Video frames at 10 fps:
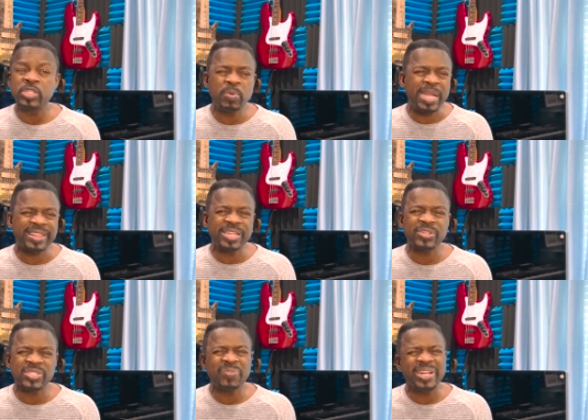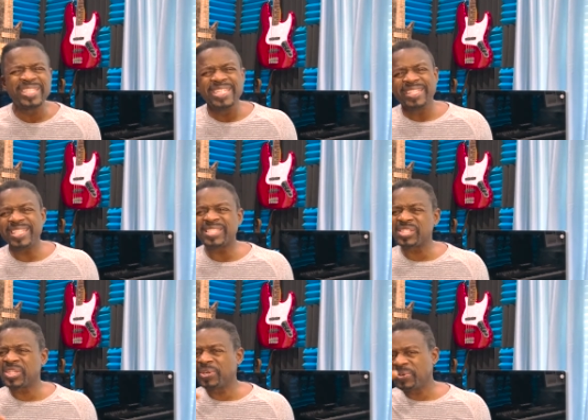you might think to yourself, well, this
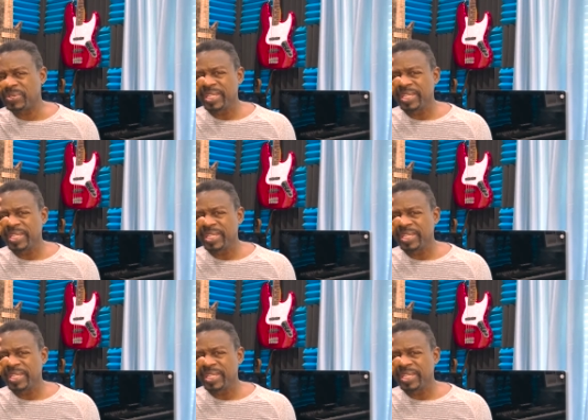is, you know,